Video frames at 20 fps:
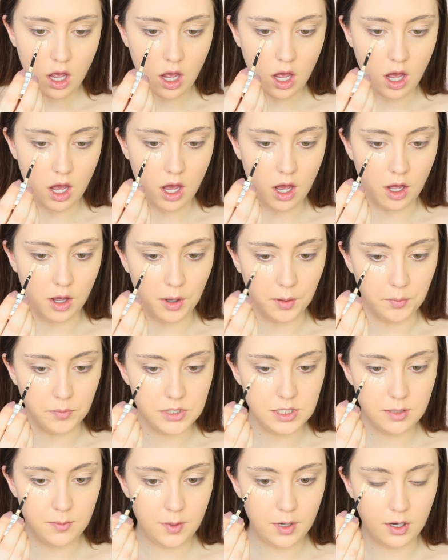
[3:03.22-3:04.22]

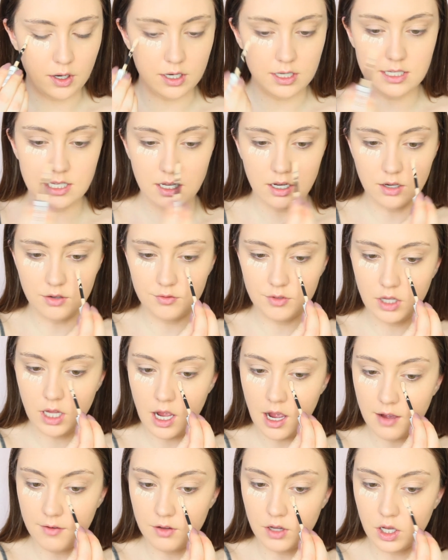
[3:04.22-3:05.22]
To be honest, they didn't really
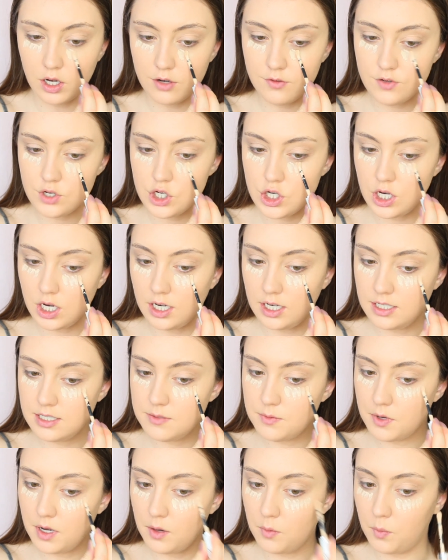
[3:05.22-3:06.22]
have a lot of
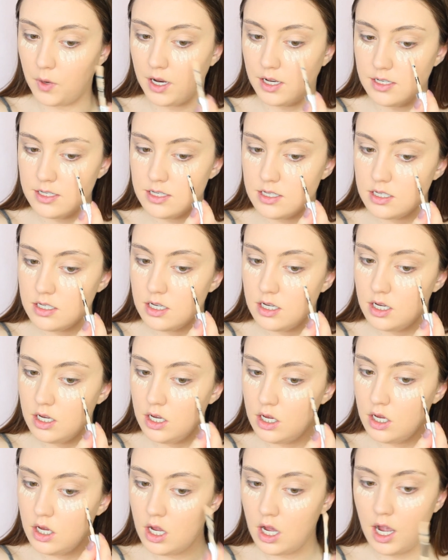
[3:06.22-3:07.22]
shades when I went.
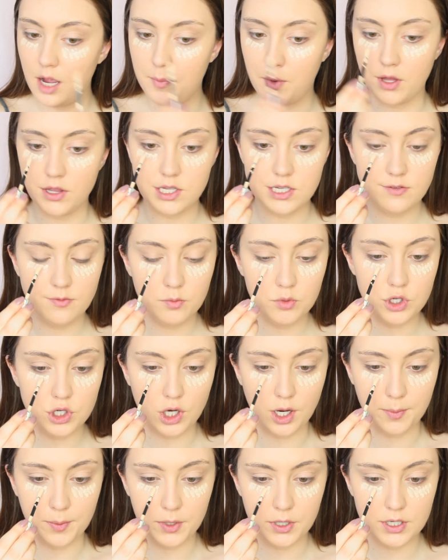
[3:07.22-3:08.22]
I bought this from
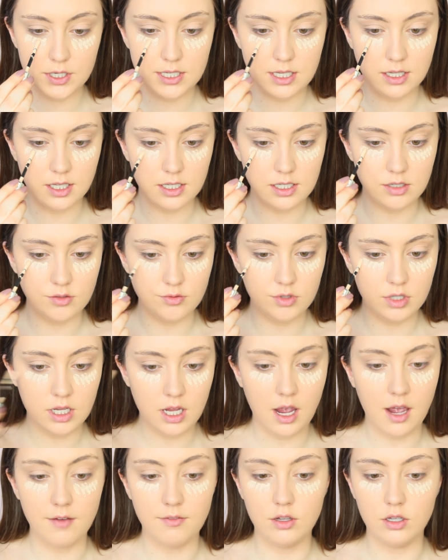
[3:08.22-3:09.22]
Shoppers, and they didn't really
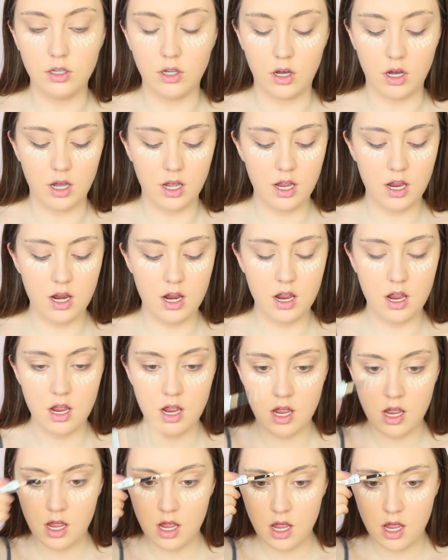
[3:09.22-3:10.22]
have a lot.
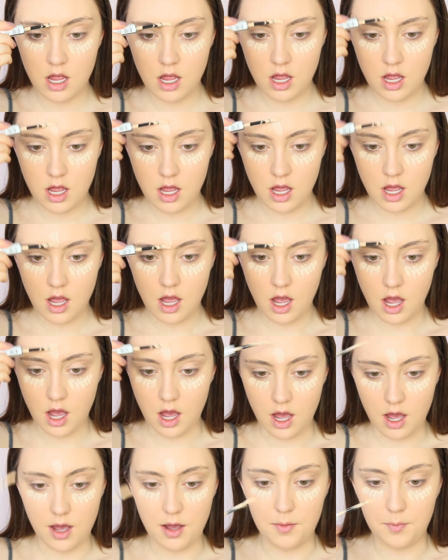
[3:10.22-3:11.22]

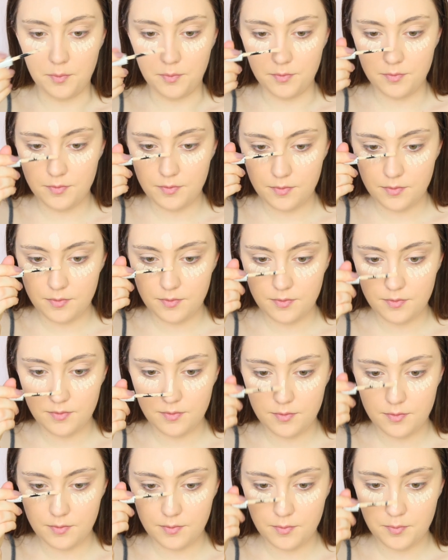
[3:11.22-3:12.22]

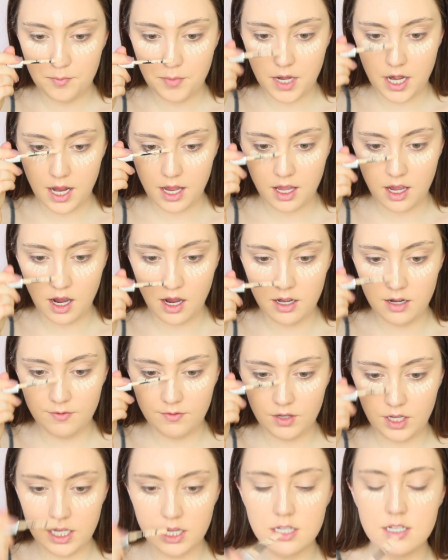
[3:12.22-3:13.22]
But I kind
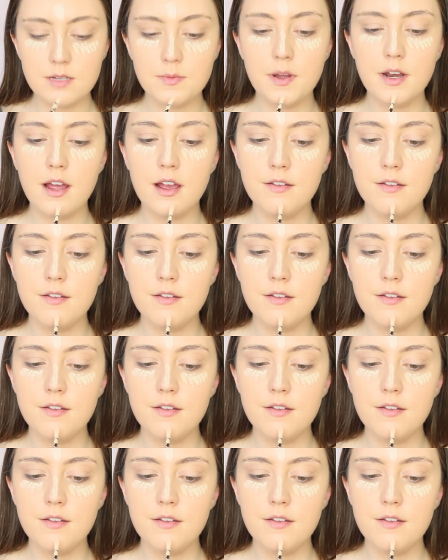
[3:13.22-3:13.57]
of like this one.